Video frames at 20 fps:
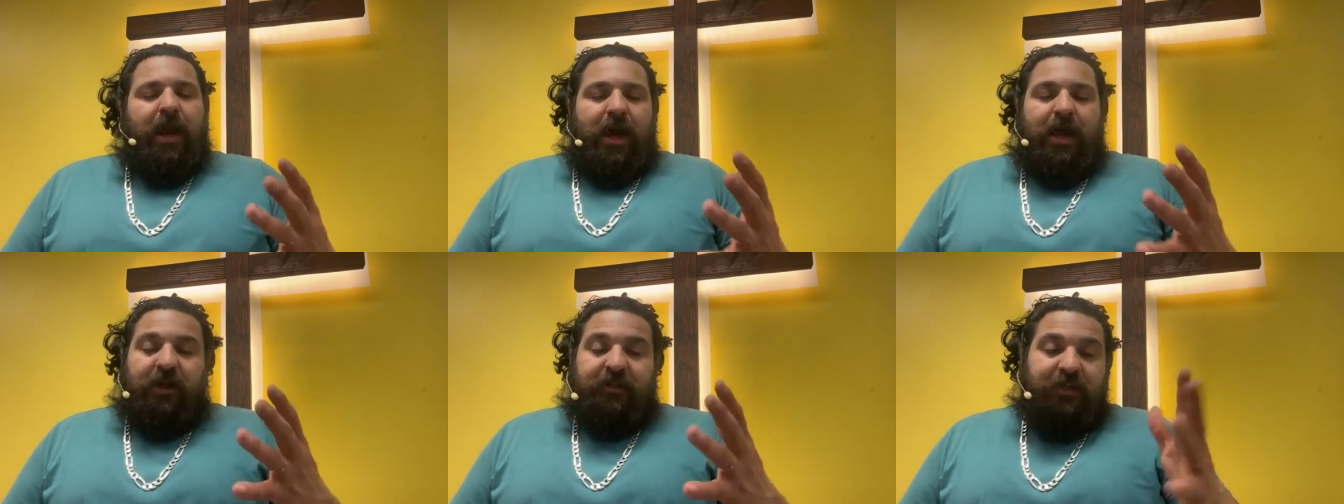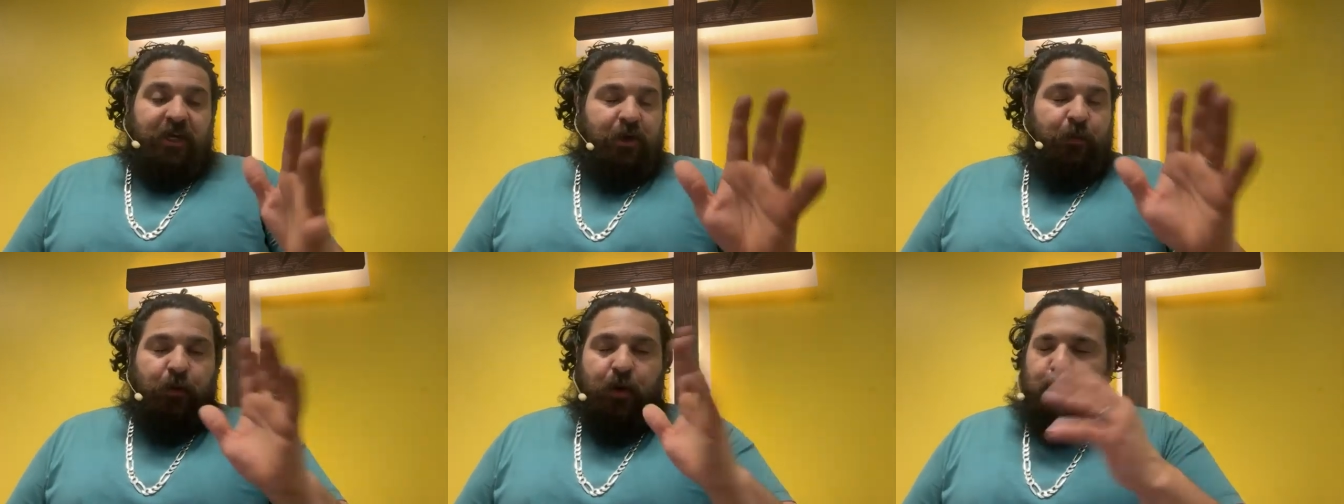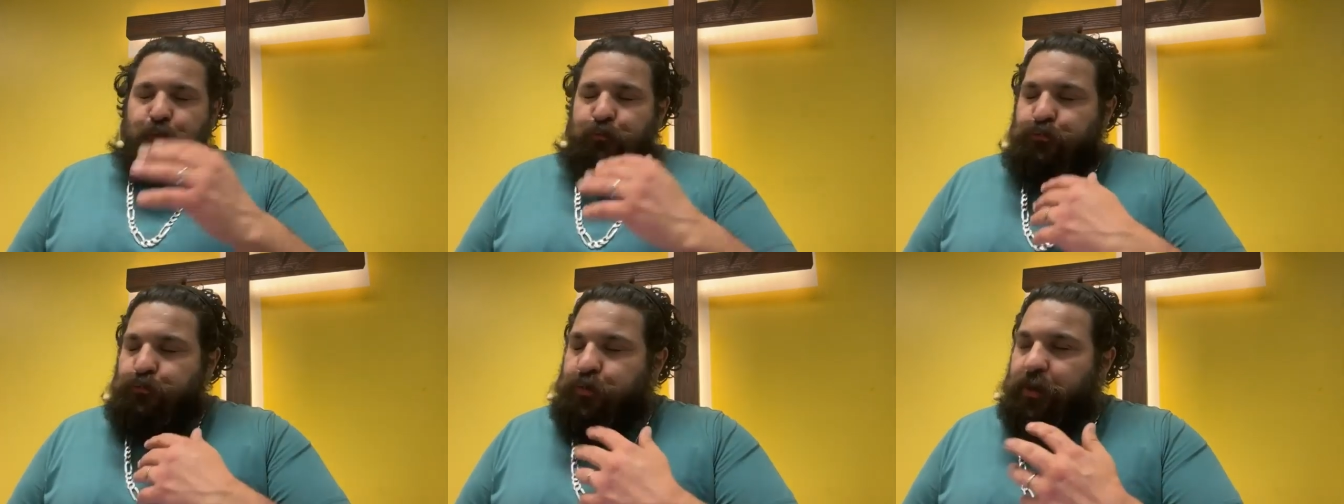And I'll tell you where
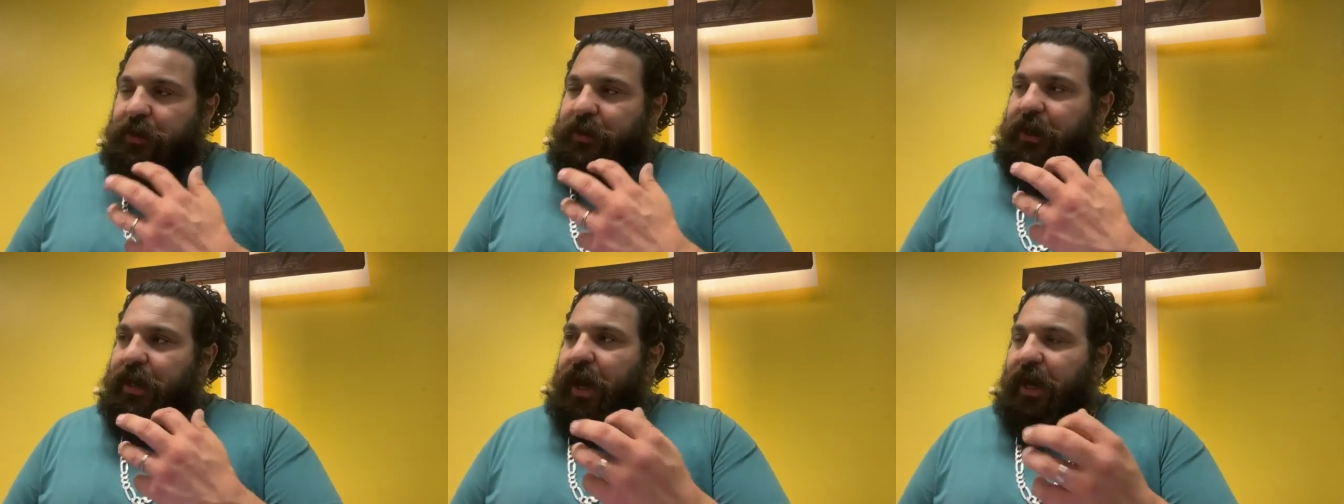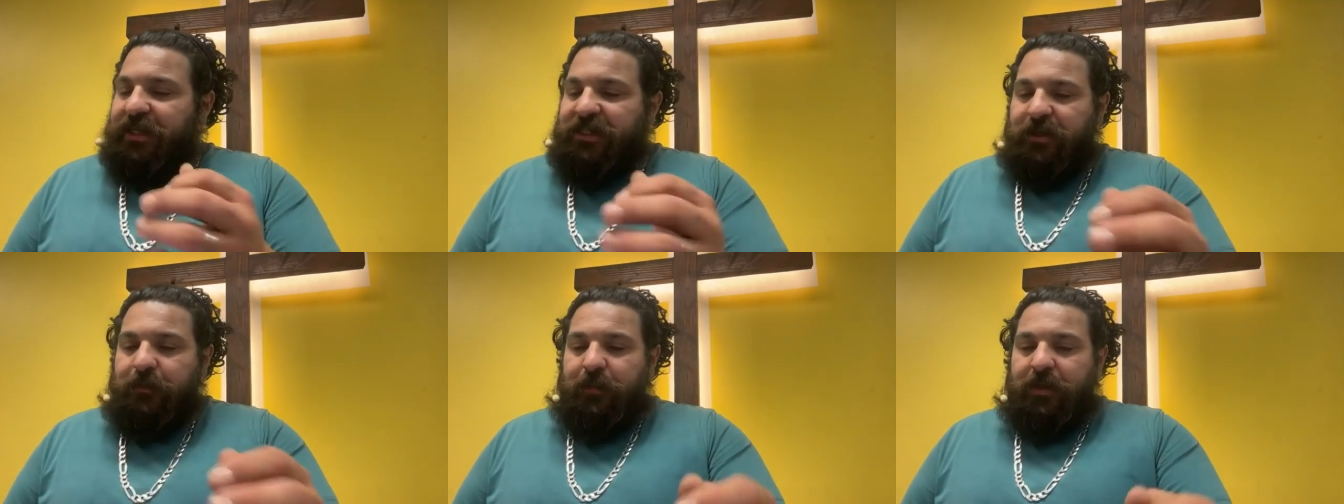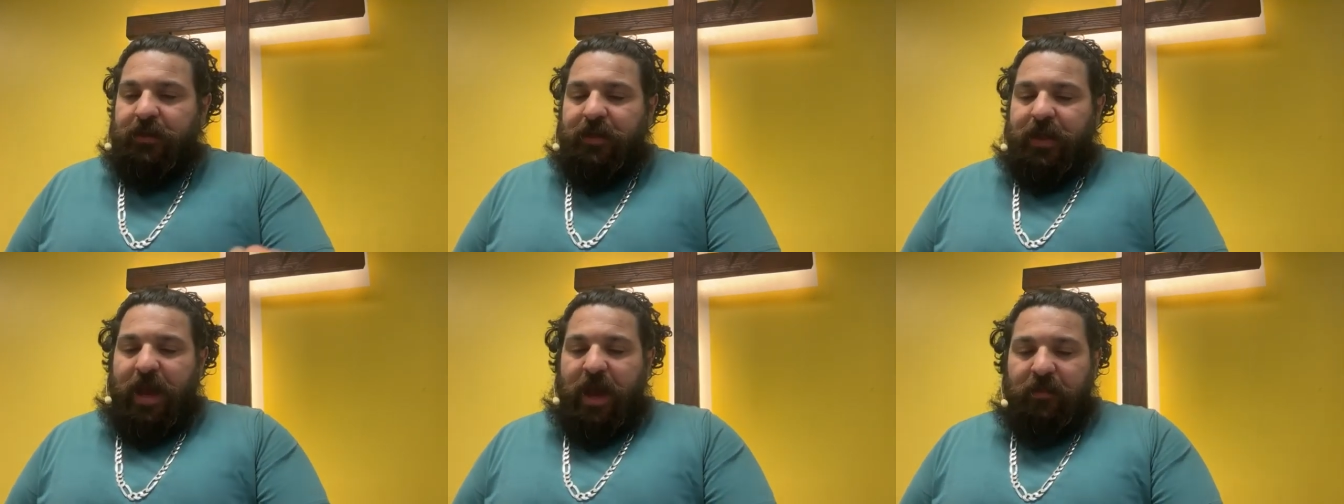it really got to
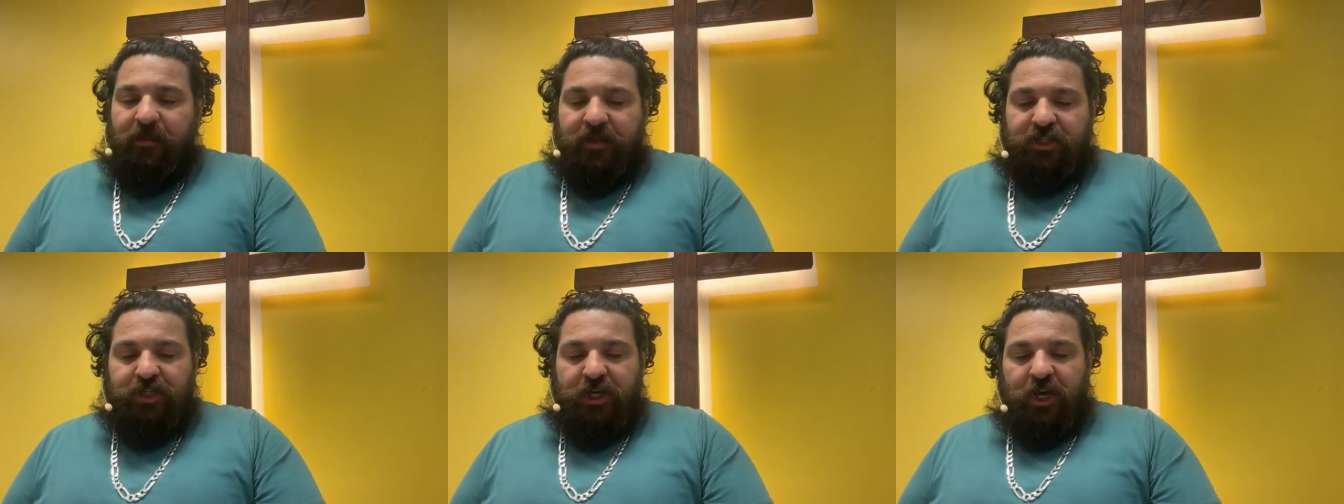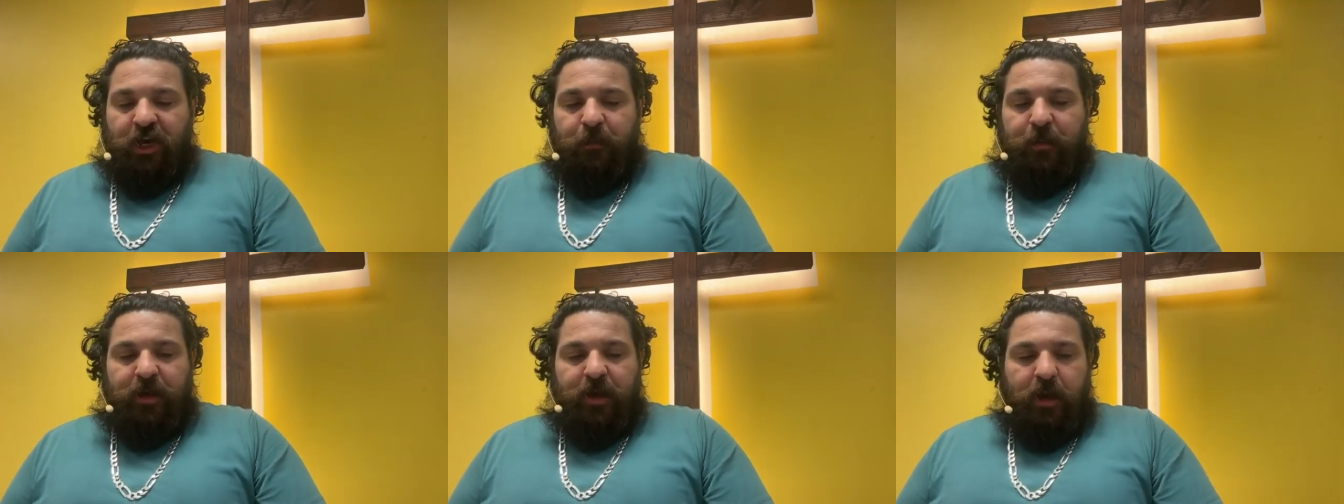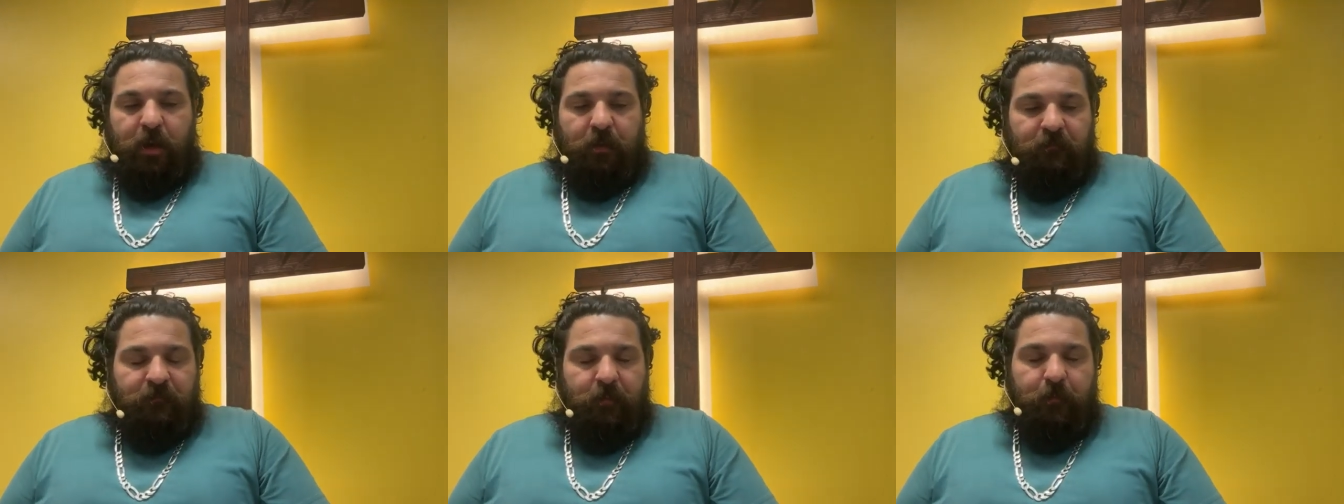me. They had this gentleman
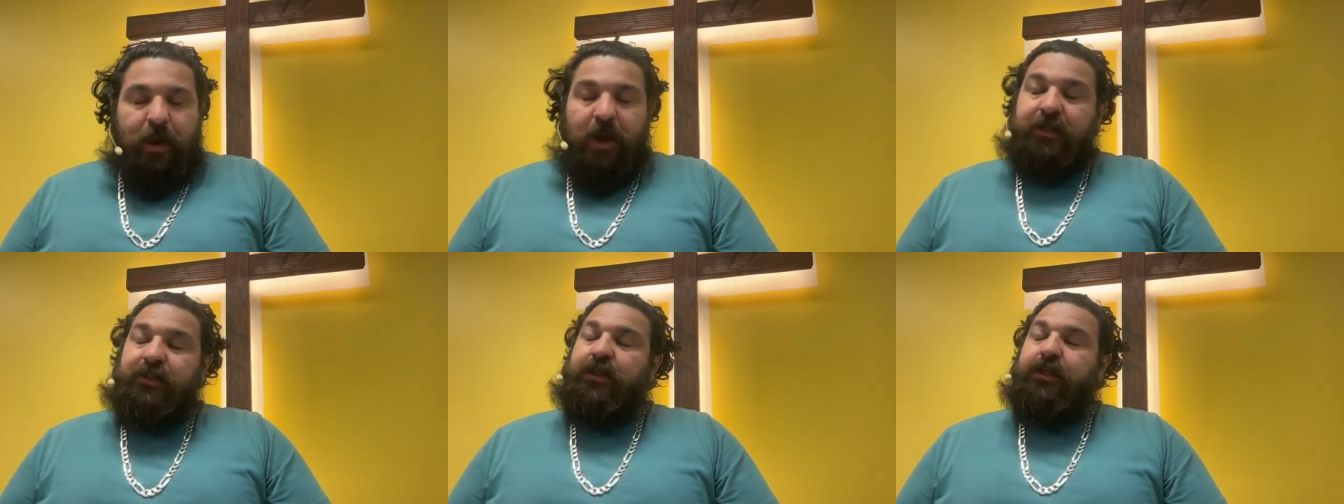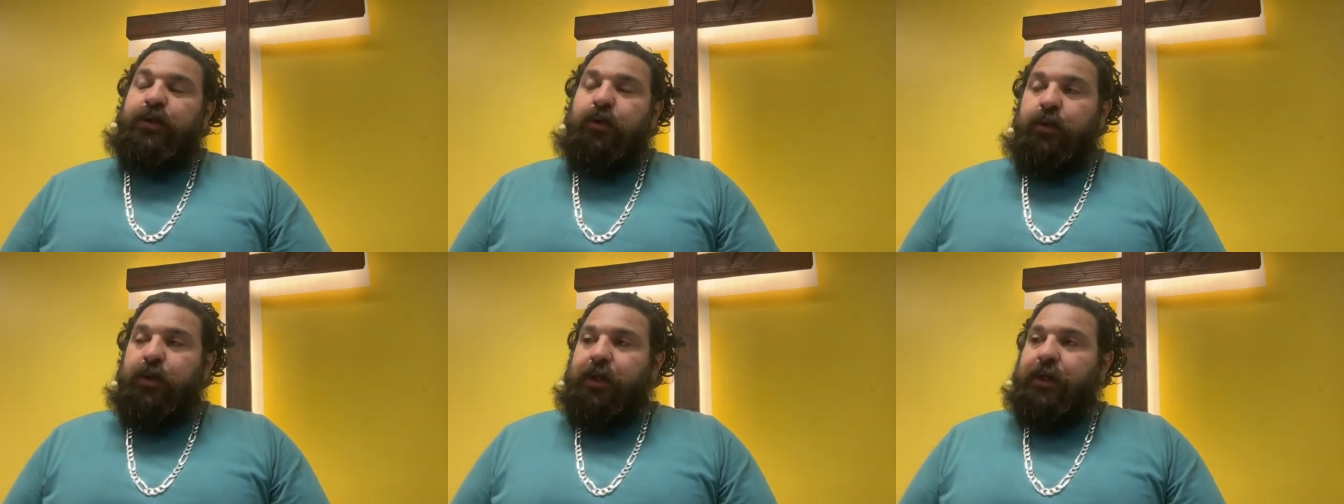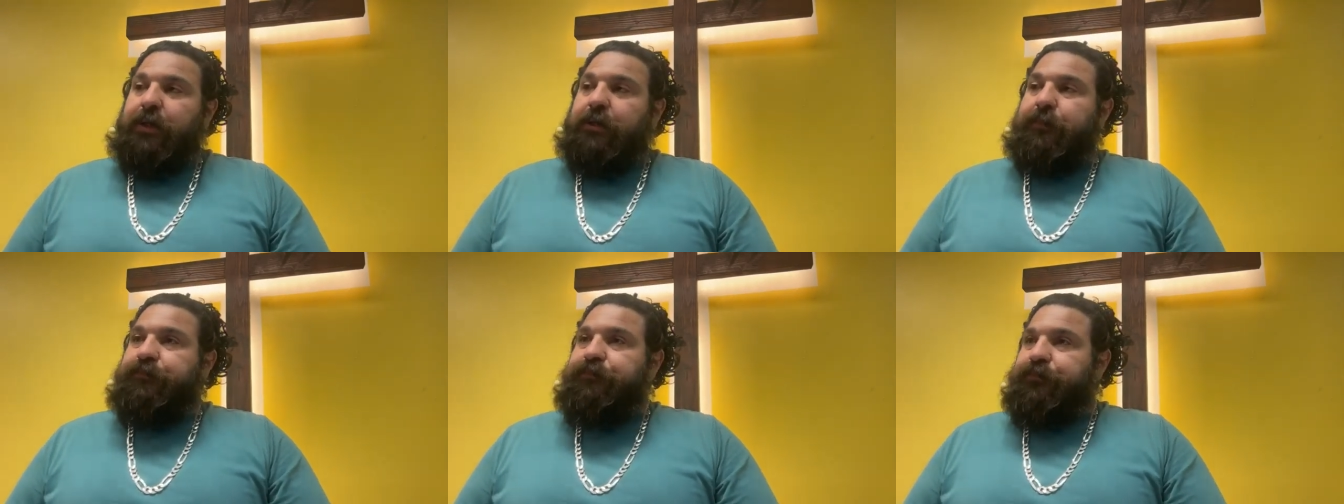come from
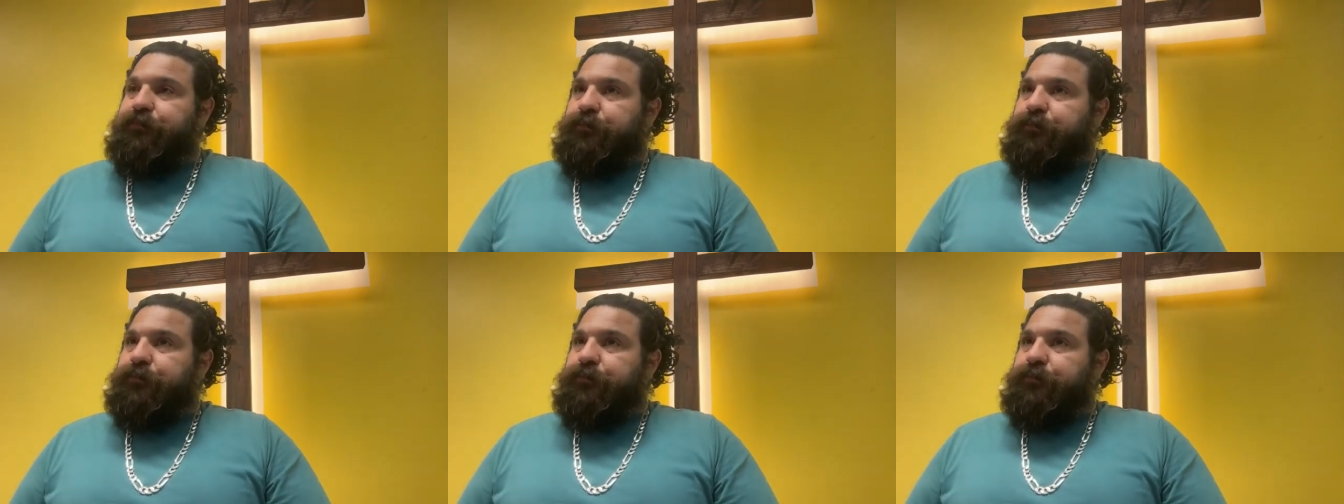Macedonia.